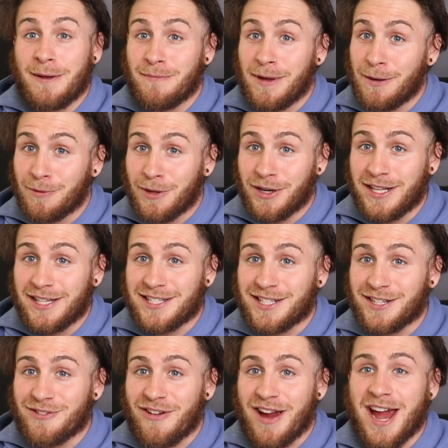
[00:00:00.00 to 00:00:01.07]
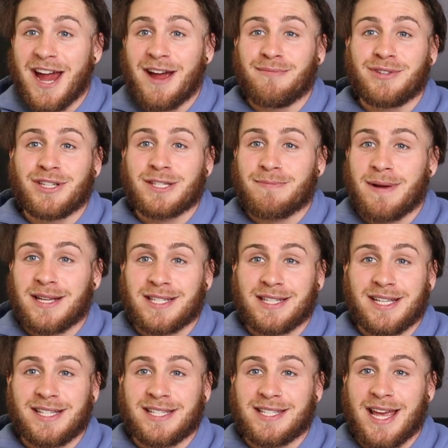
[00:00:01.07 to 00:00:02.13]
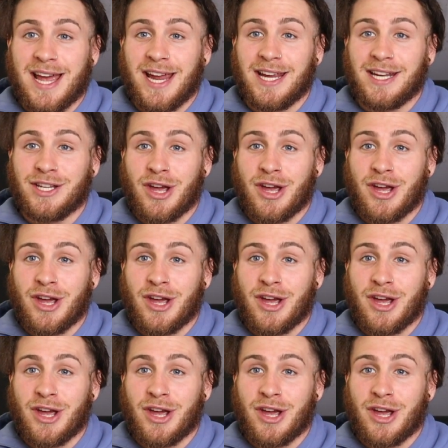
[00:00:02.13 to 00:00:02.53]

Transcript: people on Instagram, just basically saying,